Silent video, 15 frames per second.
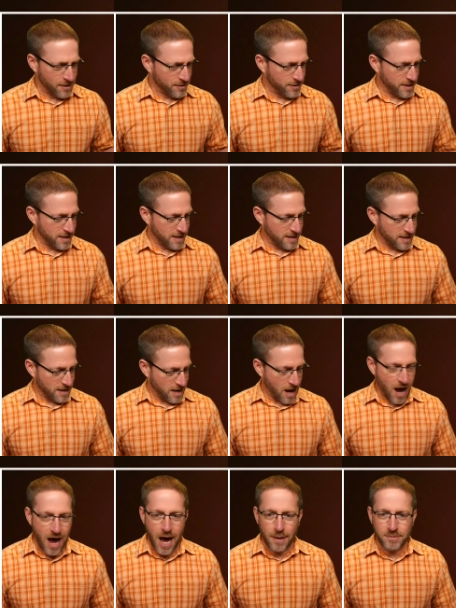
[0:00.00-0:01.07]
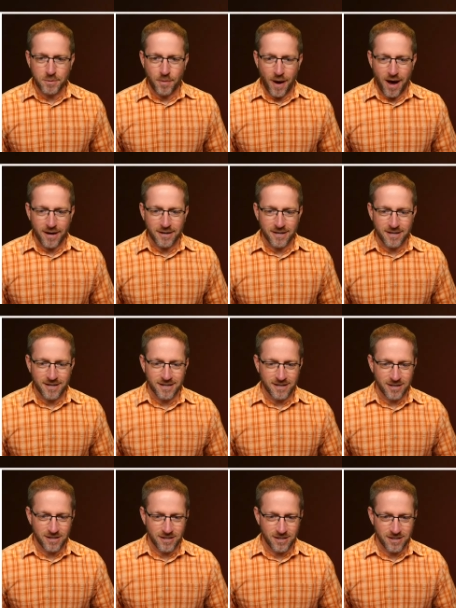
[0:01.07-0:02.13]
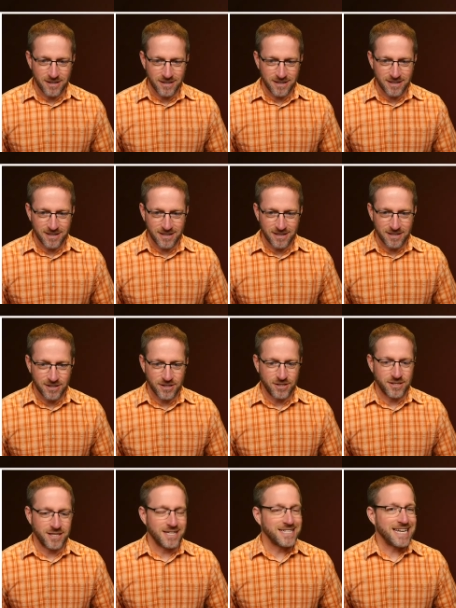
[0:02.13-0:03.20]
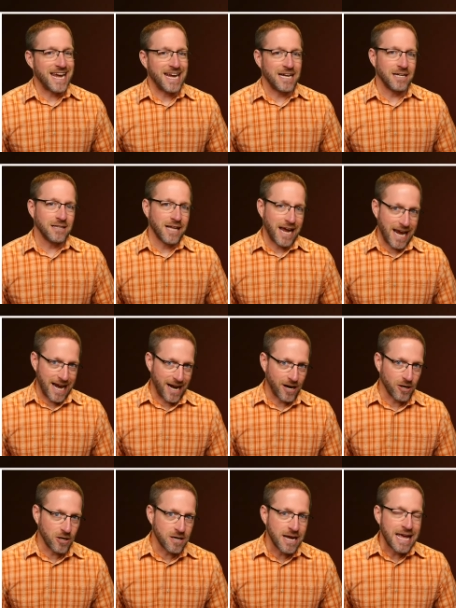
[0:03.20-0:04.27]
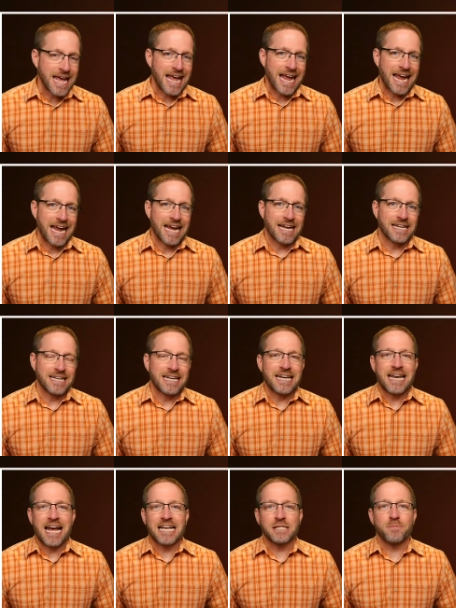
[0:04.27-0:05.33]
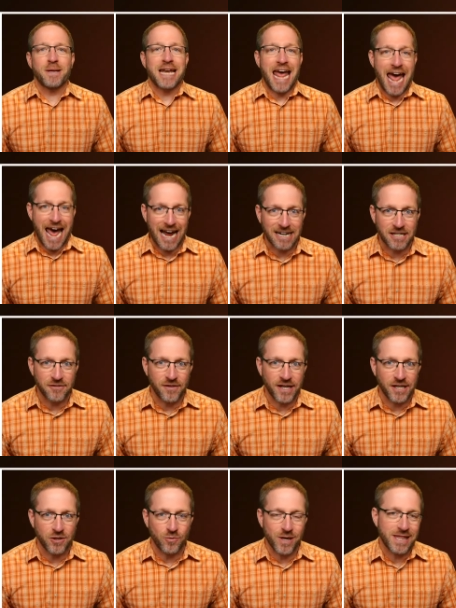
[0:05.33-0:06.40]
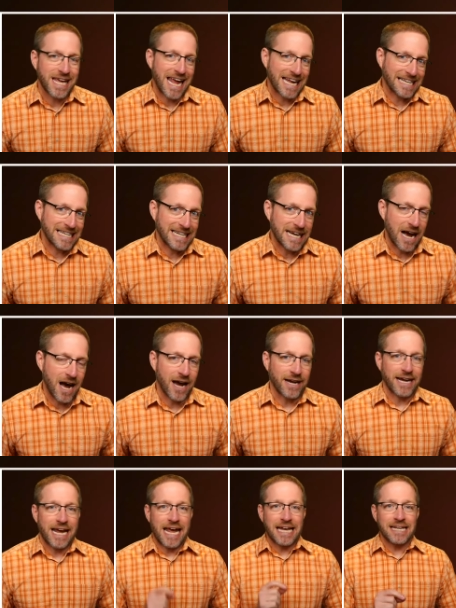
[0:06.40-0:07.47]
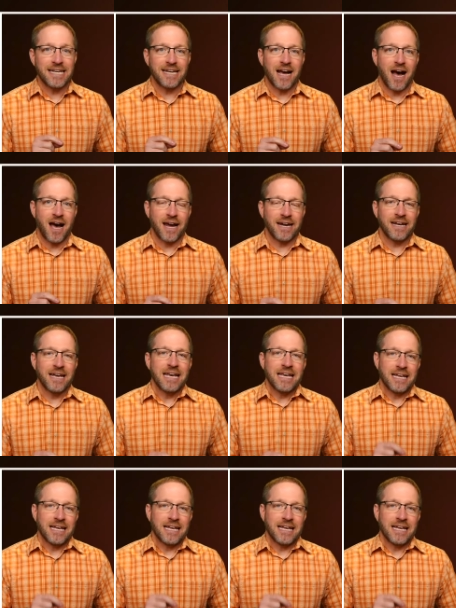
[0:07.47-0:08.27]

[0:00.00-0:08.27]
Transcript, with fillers: the OBSBot this is the Tail Air, and it has been activated with NDI. NDI